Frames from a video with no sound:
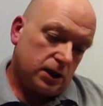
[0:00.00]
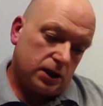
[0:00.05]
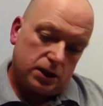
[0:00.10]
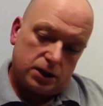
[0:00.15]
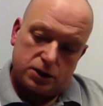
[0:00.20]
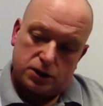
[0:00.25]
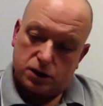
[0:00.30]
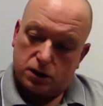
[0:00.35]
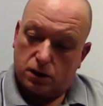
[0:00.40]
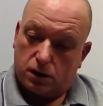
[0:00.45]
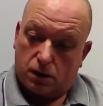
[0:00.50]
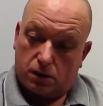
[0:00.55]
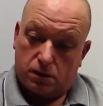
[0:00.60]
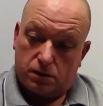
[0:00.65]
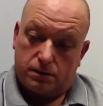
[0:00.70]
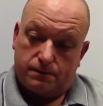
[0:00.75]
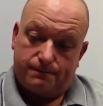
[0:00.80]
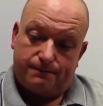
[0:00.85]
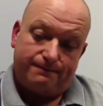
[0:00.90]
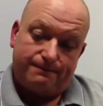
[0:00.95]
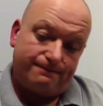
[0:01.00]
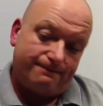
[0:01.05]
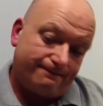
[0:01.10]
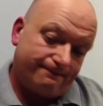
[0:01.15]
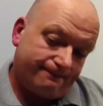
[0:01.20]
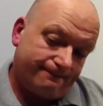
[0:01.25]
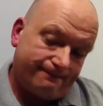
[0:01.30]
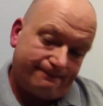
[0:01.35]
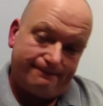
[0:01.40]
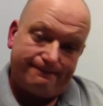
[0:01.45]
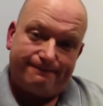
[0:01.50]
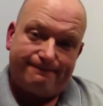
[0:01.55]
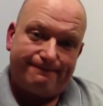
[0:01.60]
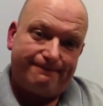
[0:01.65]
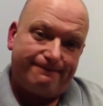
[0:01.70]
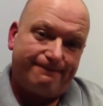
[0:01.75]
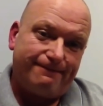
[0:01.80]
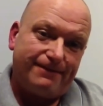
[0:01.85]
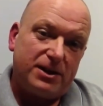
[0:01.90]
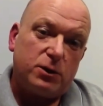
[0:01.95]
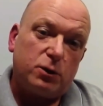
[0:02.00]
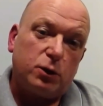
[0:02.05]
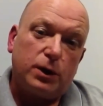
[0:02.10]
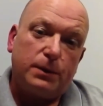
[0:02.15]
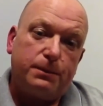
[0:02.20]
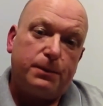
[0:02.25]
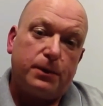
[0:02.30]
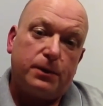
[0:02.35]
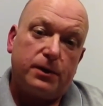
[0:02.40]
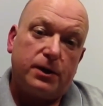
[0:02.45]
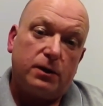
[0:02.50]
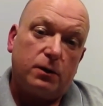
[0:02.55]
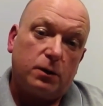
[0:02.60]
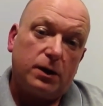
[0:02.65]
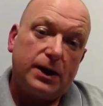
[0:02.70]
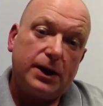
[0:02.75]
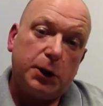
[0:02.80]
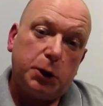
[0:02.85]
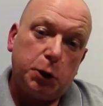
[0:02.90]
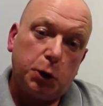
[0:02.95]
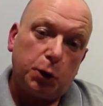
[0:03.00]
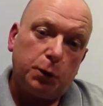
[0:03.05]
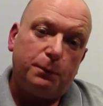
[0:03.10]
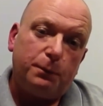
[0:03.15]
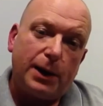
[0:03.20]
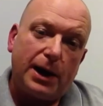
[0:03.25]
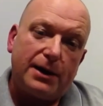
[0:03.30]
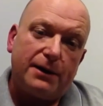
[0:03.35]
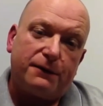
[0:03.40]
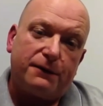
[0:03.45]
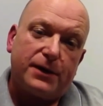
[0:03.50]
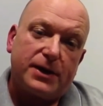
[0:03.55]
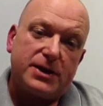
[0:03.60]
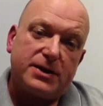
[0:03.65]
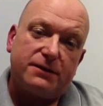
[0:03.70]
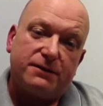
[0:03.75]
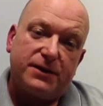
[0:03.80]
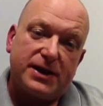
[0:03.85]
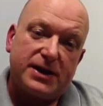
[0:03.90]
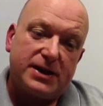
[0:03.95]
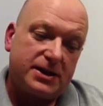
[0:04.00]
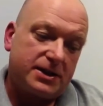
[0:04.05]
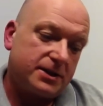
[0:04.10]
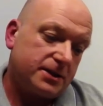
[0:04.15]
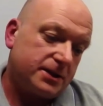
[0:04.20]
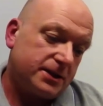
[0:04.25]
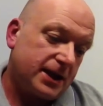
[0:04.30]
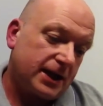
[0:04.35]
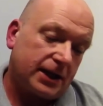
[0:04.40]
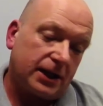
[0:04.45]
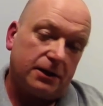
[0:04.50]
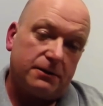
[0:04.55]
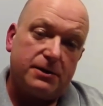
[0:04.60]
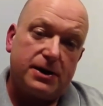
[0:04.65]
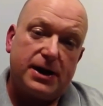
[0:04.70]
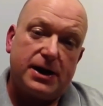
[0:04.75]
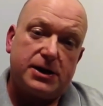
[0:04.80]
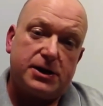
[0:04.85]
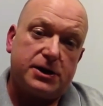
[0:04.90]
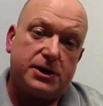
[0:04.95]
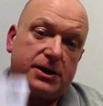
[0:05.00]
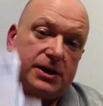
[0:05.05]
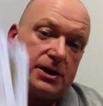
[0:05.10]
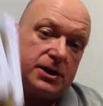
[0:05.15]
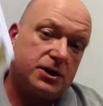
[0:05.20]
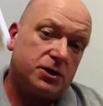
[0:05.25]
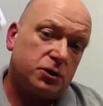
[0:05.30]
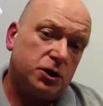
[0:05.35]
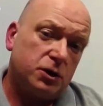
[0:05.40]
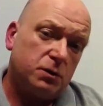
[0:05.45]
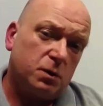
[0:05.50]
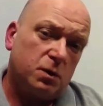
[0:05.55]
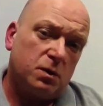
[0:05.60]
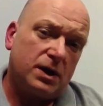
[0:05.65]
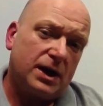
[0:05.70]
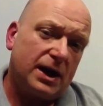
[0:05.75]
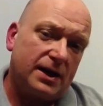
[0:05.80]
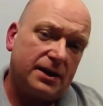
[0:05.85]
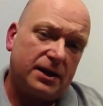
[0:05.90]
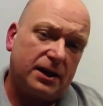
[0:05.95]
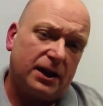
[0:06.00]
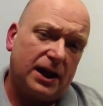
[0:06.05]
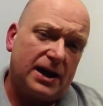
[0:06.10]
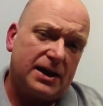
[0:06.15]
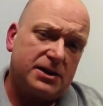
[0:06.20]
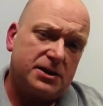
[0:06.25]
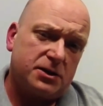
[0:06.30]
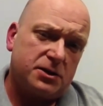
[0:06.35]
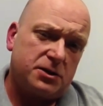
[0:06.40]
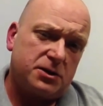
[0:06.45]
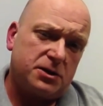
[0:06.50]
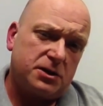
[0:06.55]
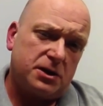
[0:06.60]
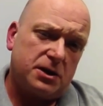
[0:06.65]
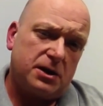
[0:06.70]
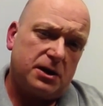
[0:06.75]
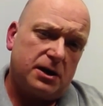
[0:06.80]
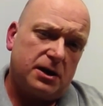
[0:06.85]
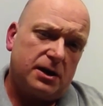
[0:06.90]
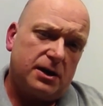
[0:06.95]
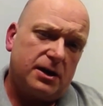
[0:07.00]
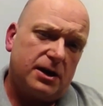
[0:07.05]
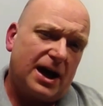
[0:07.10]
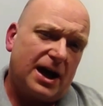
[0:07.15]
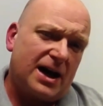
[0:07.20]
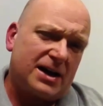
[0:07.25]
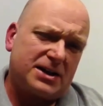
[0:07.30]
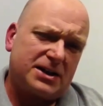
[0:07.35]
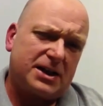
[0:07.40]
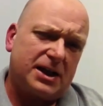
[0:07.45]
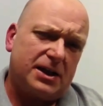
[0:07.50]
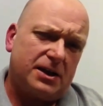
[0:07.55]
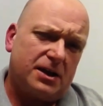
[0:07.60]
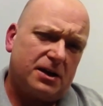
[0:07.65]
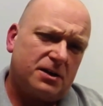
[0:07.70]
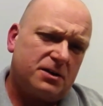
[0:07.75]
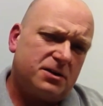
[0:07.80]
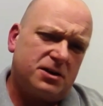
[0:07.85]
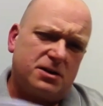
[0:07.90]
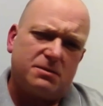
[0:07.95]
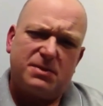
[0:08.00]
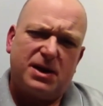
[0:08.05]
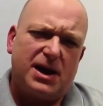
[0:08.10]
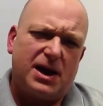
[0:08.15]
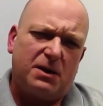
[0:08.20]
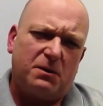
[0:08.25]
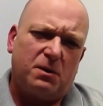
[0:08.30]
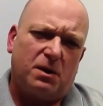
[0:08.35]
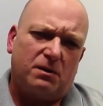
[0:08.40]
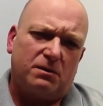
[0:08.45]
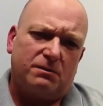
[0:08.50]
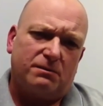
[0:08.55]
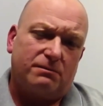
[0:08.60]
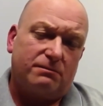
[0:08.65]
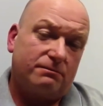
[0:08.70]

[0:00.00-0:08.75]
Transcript: So, the only, the only good benefit of this declaration is so you won't get the letters asking you to make one.